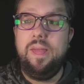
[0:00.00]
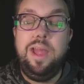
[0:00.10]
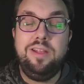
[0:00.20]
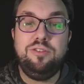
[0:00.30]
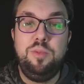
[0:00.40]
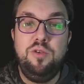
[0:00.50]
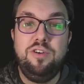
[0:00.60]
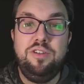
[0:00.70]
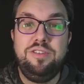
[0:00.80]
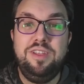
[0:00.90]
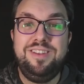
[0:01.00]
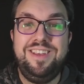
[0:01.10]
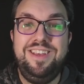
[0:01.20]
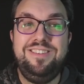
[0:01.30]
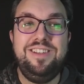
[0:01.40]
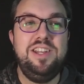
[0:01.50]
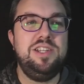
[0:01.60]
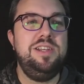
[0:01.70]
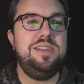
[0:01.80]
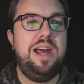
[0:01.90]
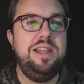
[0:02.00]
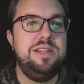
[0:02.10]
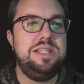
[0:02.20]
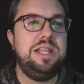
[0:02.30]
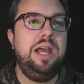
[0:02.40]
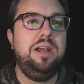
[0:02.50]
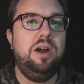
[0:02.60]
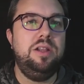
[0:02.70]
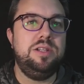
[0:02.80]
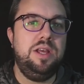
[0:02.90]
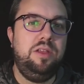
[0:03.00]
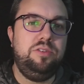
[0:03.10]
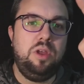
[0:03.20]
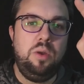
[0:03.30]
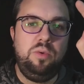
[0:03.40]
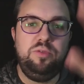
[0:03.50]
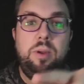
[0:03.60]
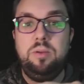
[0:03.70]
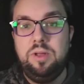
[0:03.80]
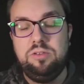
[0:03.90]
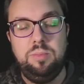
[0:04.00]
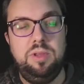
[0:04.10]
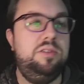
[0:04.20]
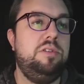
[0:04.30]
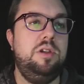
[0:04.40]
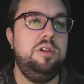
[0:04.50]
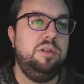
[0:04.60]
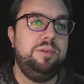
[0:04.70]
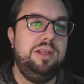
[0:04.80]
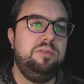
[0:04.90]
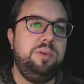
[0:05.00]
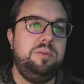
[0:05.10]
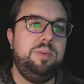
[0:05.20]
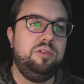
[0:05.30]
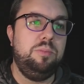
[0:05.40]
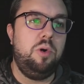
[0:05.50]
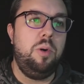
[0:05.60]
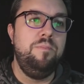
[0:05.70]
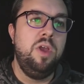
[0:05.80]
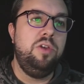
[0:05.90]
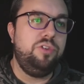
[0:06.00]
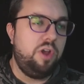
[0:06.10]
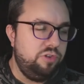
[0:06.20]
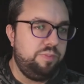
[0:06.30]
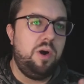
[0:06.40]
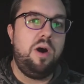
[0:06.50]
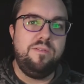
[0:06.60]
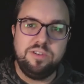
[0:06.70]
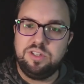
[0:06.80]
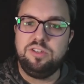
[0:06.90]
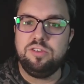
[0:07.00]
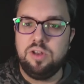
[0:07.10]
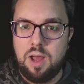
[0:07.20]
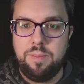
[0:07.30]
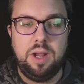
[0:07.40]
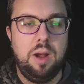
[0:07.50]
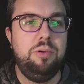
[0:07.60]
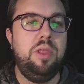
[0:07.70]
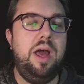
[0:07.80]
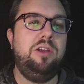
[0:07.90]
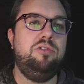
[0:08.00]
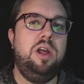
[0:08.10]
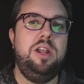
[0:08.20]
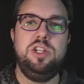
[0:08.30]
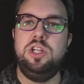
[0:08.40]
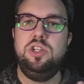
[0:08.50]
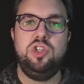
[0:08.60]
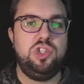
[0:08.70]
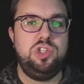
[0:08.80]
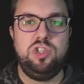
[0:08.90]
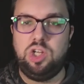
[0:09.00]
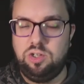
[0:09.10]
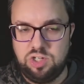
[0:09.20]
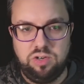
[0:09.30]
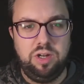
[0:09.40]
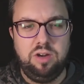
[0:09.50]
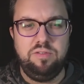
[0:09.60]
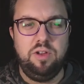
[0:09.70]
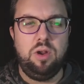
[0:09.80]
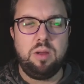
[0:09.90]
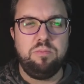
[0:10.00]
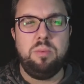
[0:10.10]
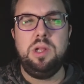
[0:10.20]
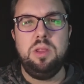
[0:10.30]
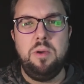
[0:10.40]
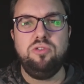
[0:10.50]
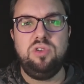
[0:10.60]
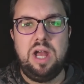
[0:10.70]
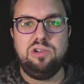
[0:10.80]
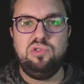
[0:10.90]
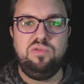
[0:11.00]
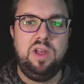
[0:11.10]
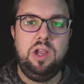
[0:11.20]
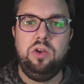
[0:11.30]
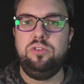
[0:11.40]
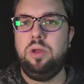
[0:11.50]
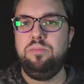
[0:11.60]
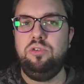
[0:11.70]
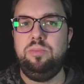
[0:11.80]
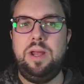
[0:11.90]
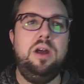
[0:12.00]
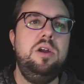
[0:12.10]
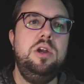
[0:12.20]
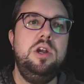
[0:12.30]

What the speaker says: let's move on to the key synergies and deck ideas. So we've spoken about some of these synergies, but let's speak about some more. Sunspot, obviously slurping up all that extra energy and just generally going to feel like probably the most natural fit alongside Bruce Banner.